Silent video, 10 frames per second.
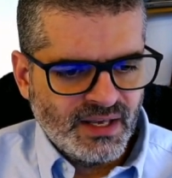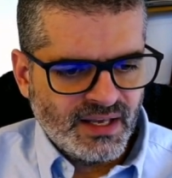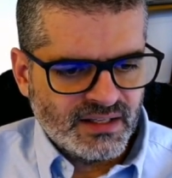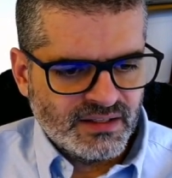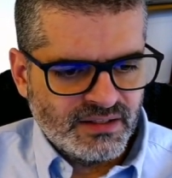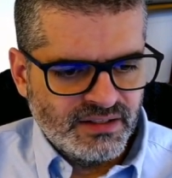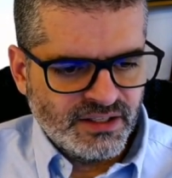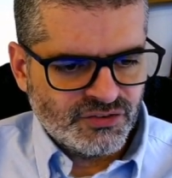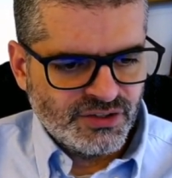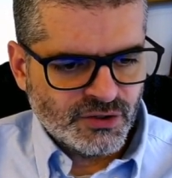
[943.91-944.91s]
And
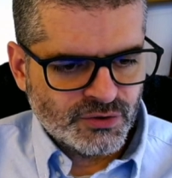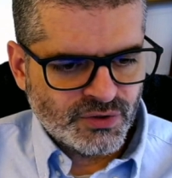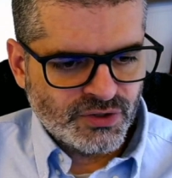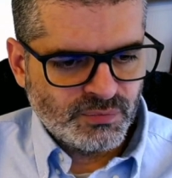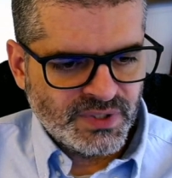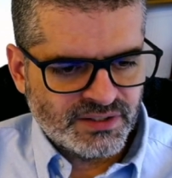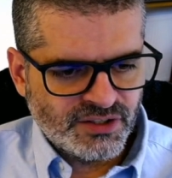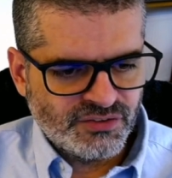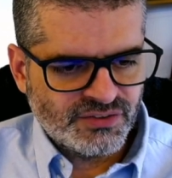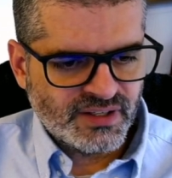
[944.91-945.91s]
these
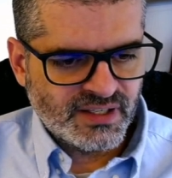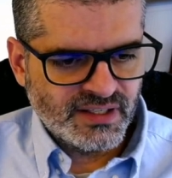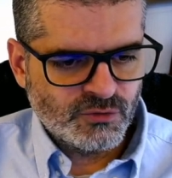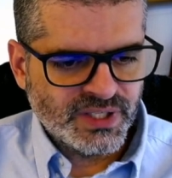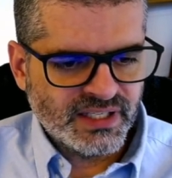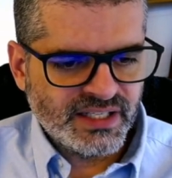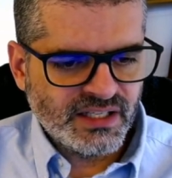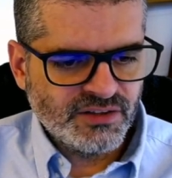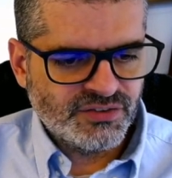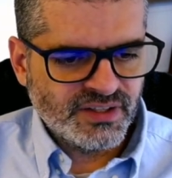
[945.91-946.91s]
neurotransmitters are then
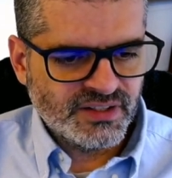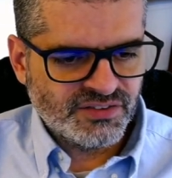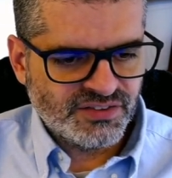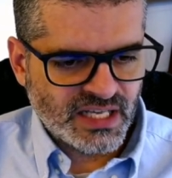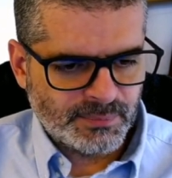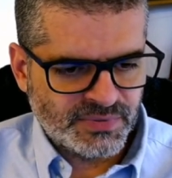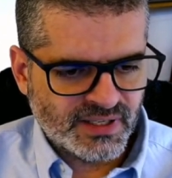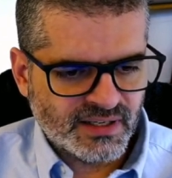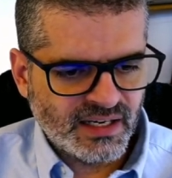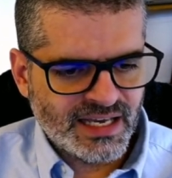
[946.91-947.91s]
released in the
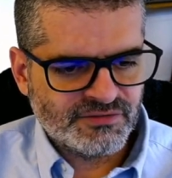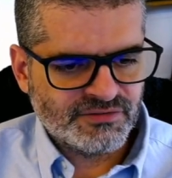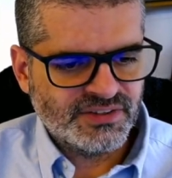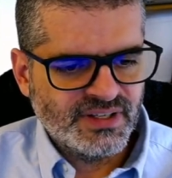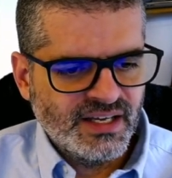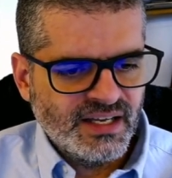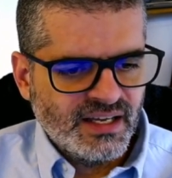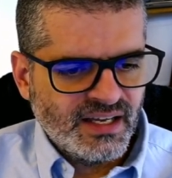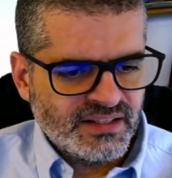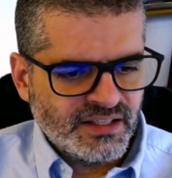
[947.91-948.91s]
synaptic cleft,
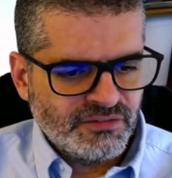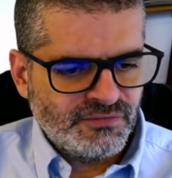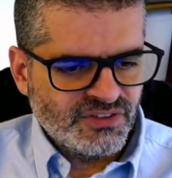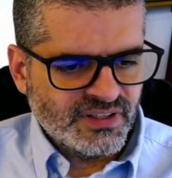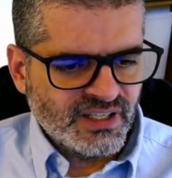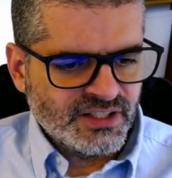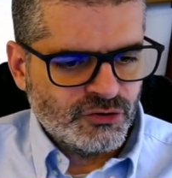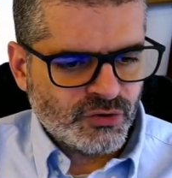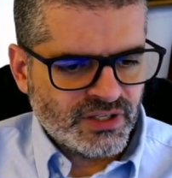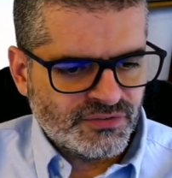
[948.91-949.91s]
and they physically
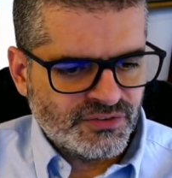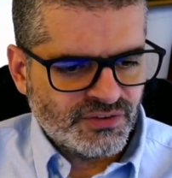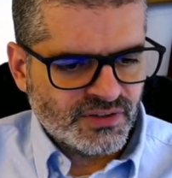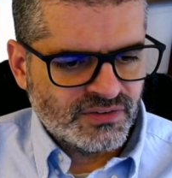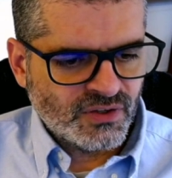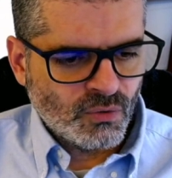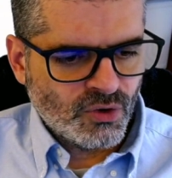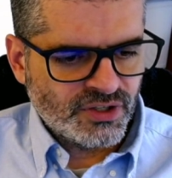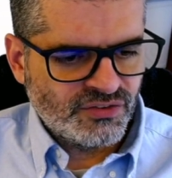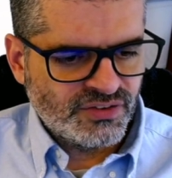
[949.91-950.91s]
drift
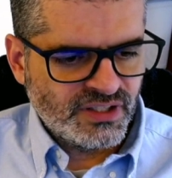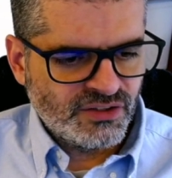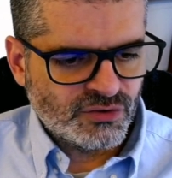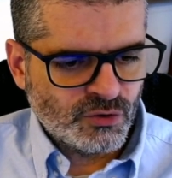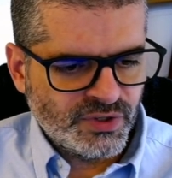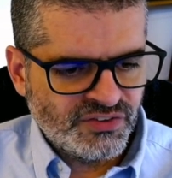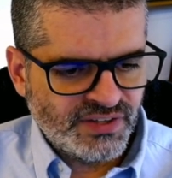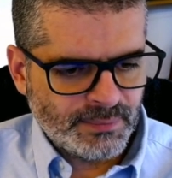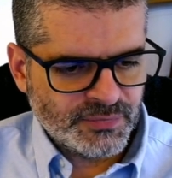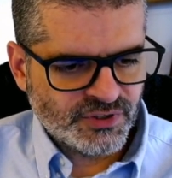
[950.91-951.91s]
towards these
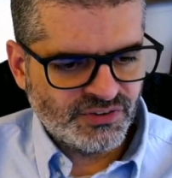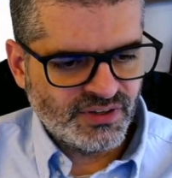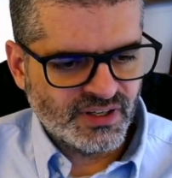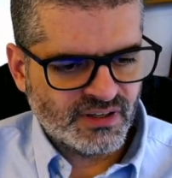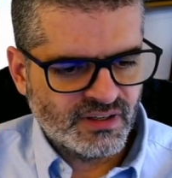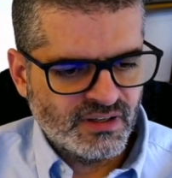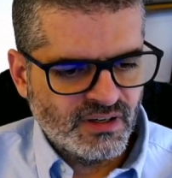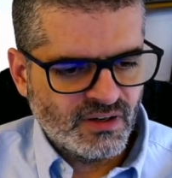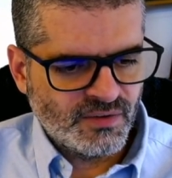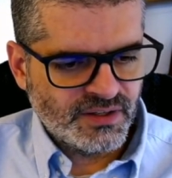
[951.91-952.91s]
receptors here
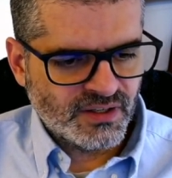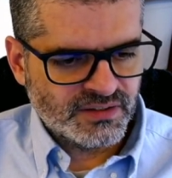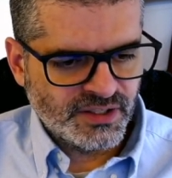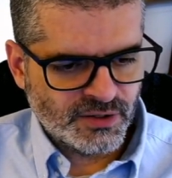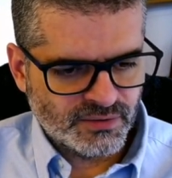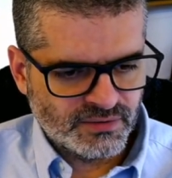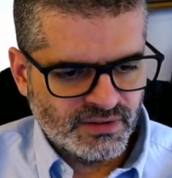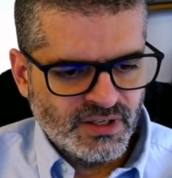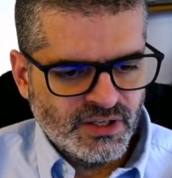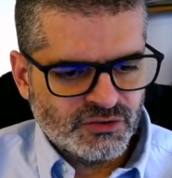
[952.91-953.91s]
on the other neuron.
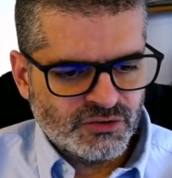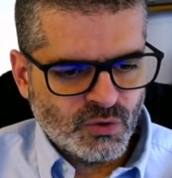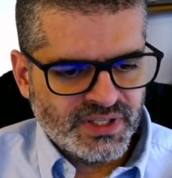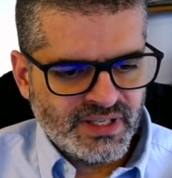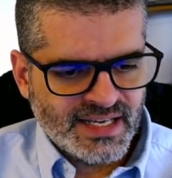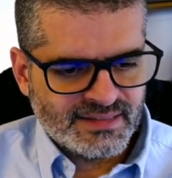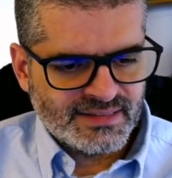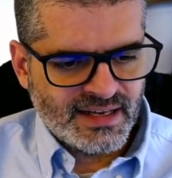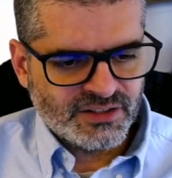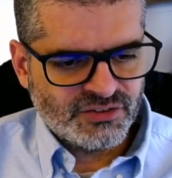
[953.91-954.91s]
So when they
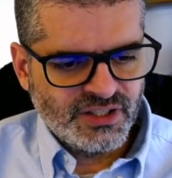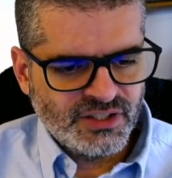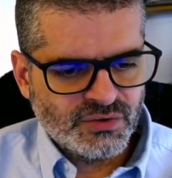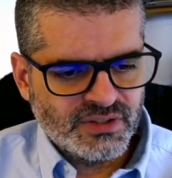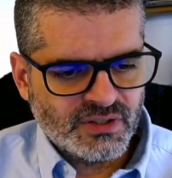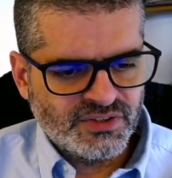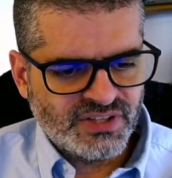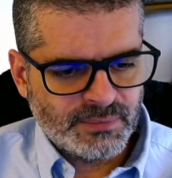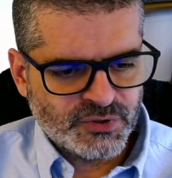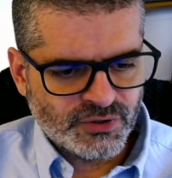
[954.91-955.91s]
attach into the
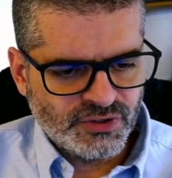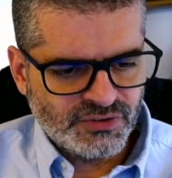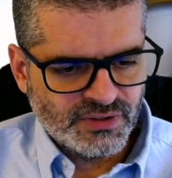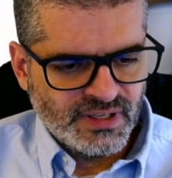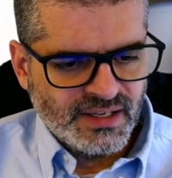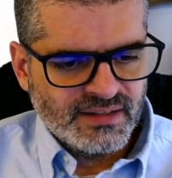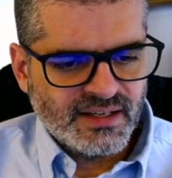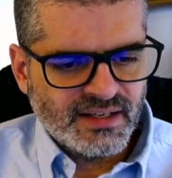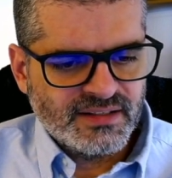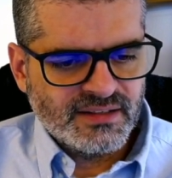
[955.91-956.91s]
receptors,
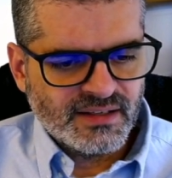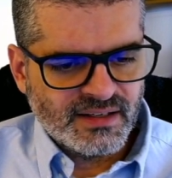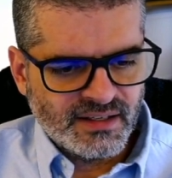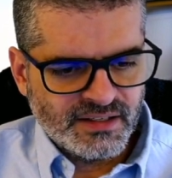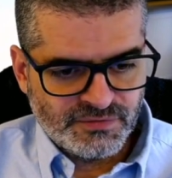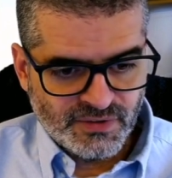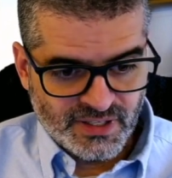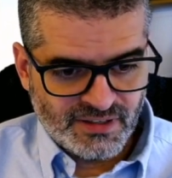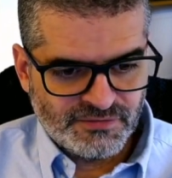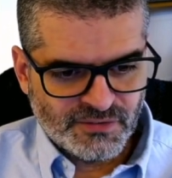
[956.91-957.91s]
then if
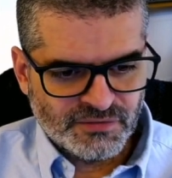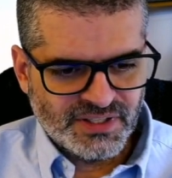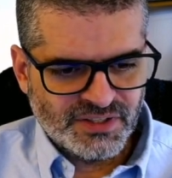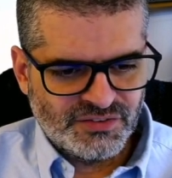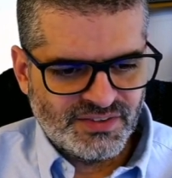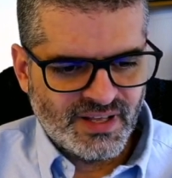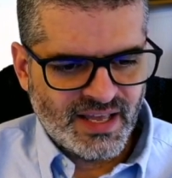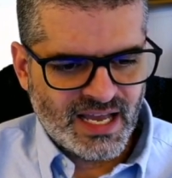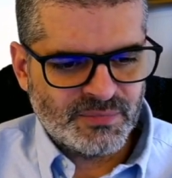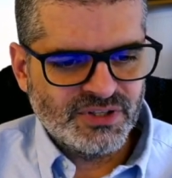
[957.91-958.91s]
enough of this
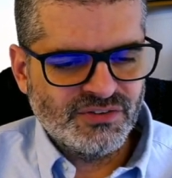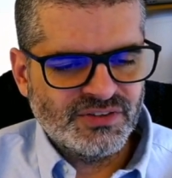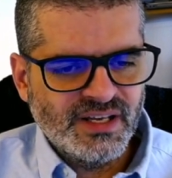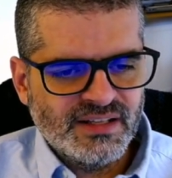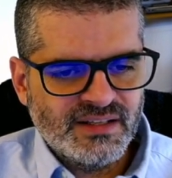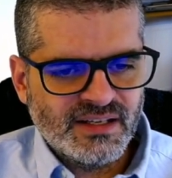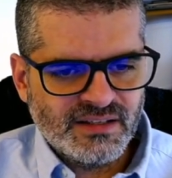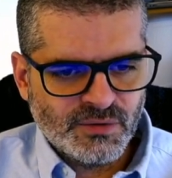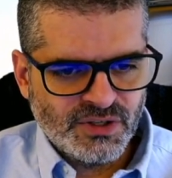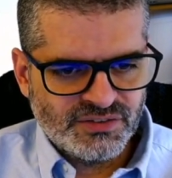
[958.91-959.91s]
happens, then
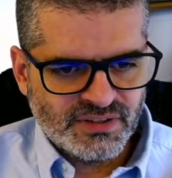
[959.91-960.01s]
there is an